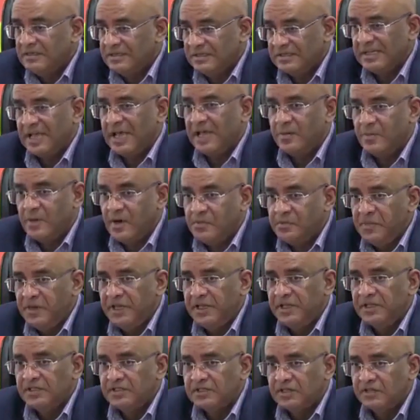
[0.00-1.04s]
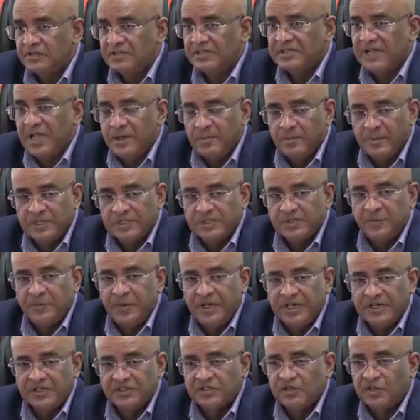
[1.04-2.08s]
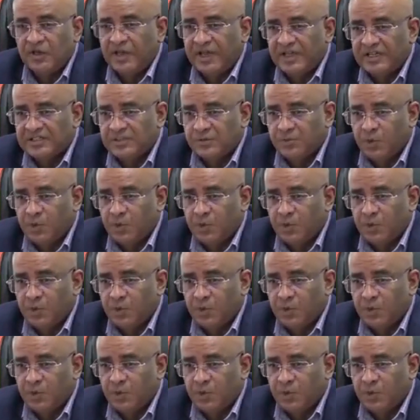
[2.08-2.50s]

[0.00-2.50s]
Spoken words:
cyber means or cyberspace to